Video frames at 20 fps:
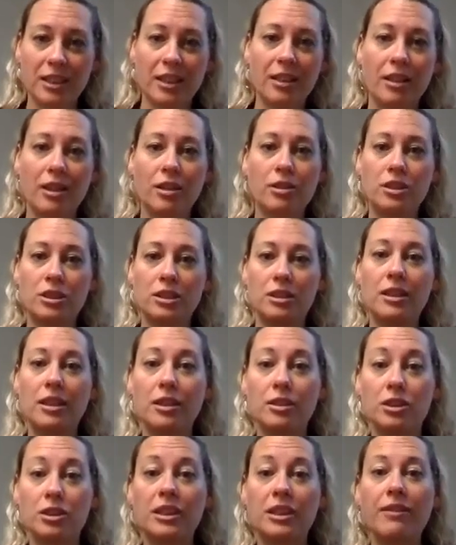Like
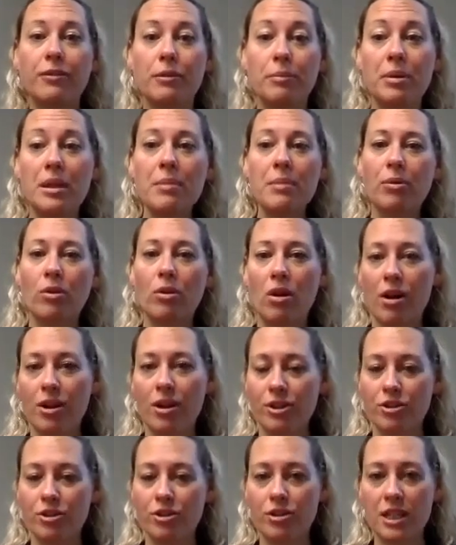there's different people
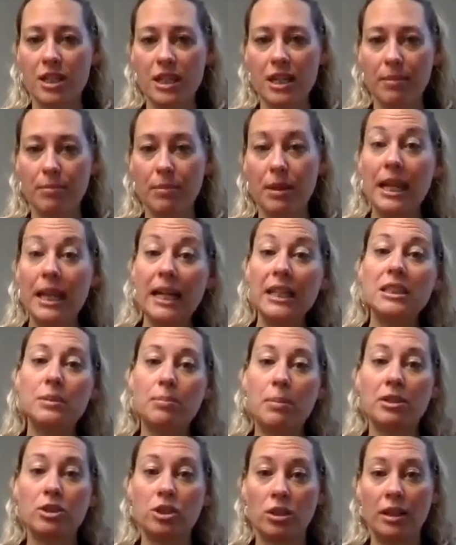on your team and they
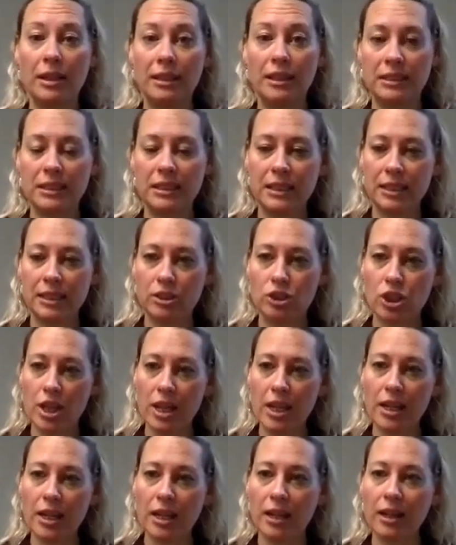specialize in each
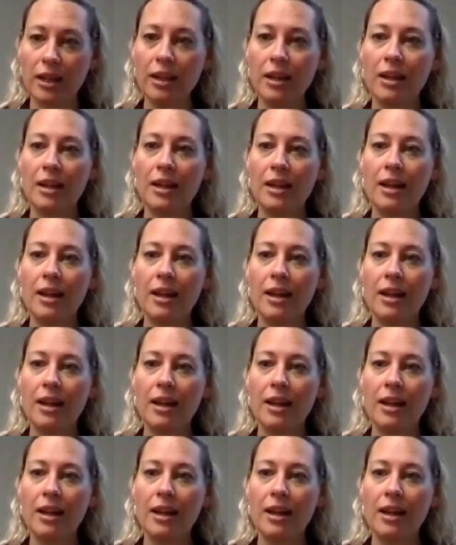thing.